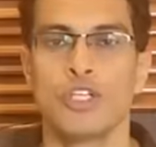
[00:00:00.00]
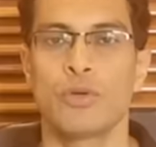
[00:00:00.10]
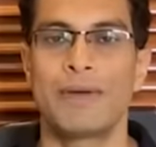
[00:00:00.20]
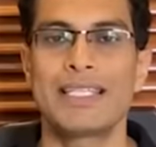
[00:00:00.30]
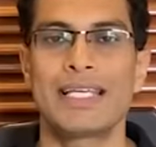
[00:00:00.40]

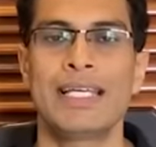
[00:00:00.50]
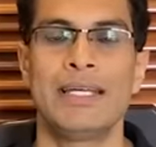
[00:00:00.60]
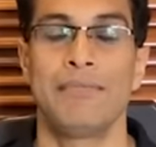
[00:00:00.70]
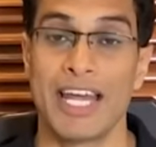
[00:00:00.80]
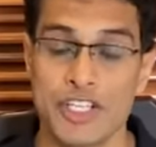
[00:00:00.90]
So
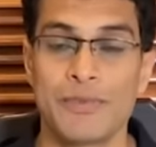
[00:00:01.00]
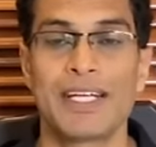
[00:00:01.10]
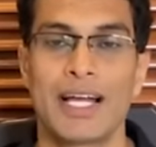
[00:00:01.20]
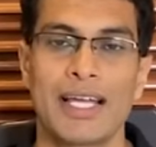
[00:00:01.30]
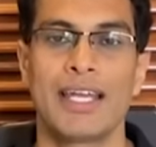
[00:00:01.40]
basically,
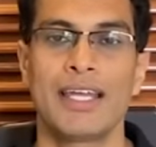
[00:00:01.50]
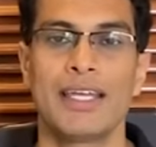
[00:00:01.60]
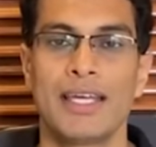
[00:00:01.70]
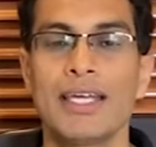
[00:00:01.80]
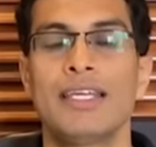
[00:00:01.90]
management ka kehna
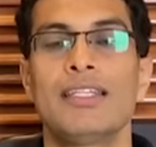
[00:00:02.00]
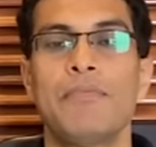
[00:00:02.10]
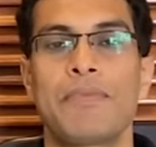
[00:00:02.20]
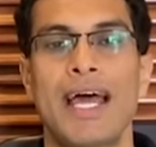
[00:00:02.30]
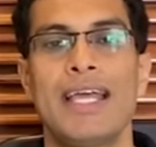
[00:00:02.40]
ye hai ki the
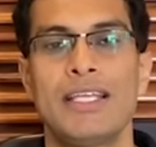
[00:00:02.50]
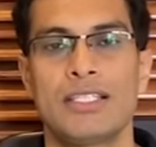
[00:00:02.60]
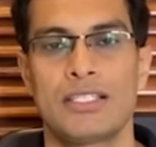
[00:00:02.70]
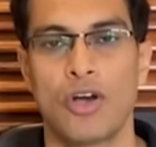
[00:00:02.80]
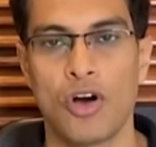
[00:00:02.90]

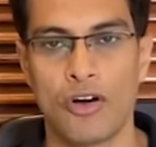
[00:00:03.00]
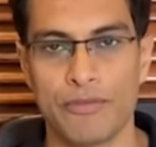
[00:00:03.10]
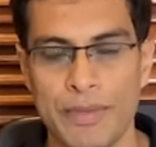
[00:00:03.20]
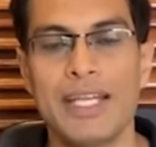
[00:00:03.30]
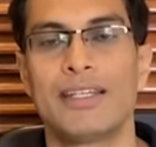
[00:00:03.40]
price
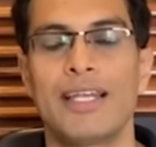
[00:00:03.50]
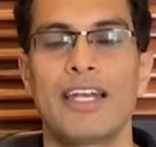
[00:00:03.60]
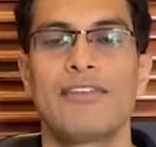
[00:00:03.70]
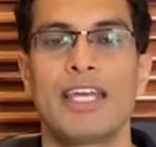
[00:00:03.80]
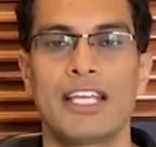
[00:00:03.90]
of meat
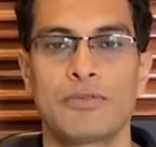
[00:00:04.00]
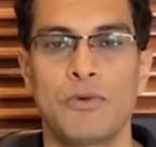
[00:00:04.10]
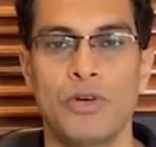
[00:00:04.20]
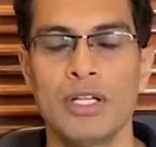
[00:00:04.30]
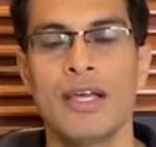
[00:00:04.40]
that we
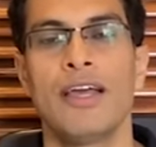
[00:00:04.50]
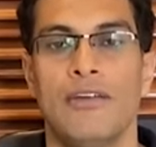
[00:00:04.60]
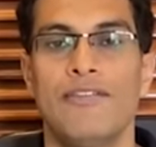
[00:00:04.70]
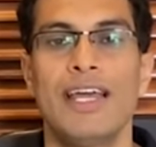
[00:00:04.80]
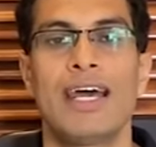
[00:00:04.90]
export,
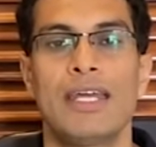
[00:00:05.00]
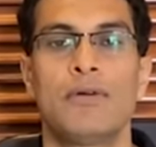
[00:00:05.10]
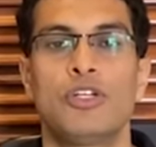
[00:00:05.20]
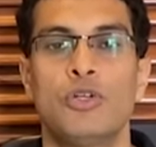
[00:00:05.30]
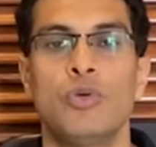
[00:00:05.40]
we are
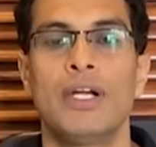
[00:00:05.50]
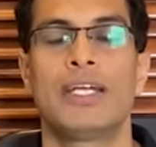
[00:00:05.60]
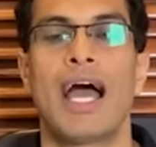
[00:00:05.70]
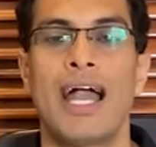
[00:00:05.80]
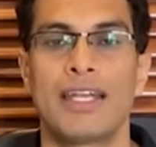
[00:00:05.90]
able to do
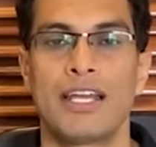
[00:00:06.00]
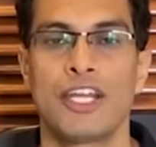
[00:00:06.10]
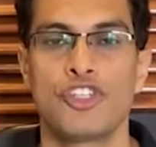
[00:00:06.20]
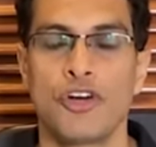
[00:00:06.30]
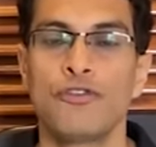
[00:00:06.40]
it at a
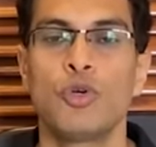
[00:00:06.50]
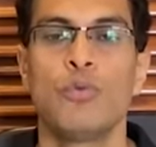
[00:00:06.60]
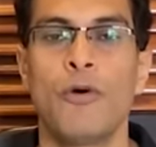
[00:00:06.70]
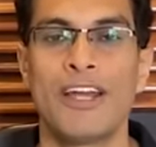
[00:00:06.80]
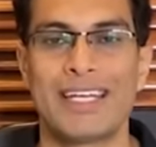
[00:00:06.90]
range of
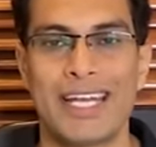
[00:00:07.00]
$2.8